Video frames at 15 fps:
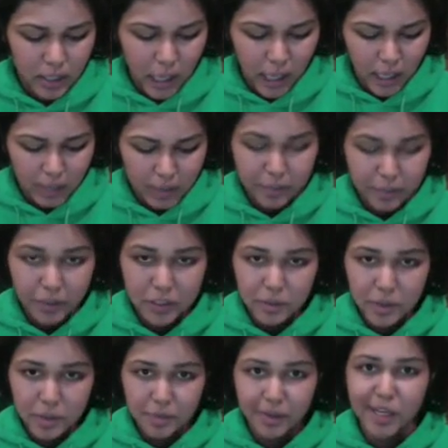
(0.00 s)
uh, it puts
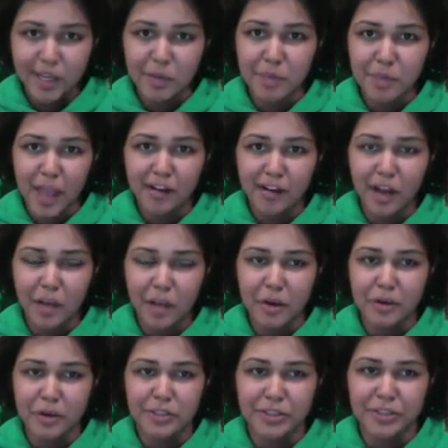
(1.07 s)
people in a better
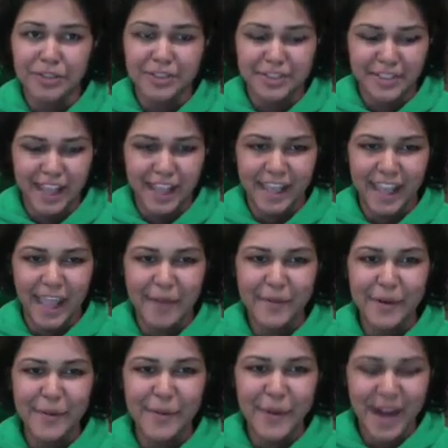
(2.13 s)
emotional state and
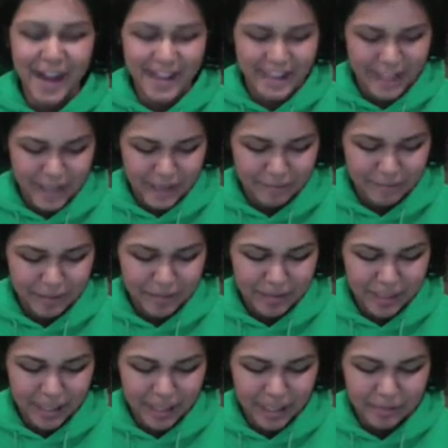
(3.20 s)
we want them to
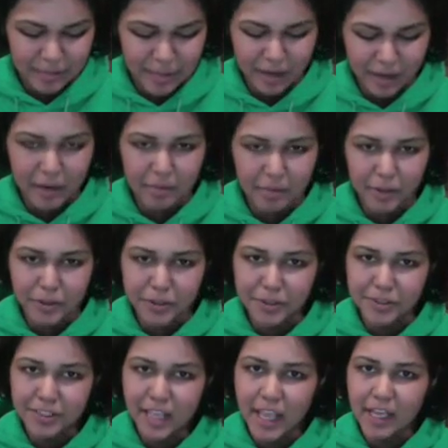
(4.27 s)
be in a better
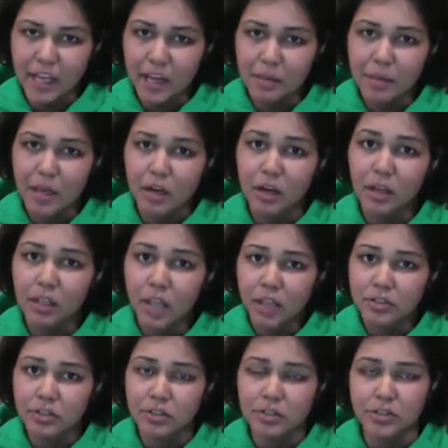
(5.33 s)
emotional state not a better
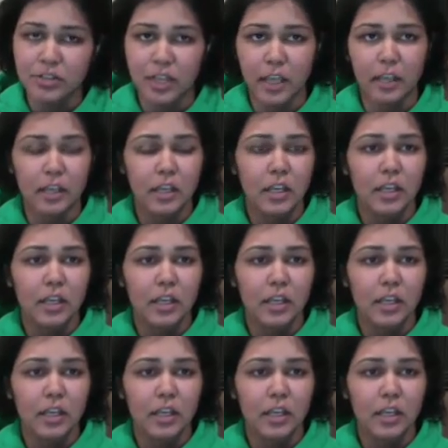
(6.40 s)
logical state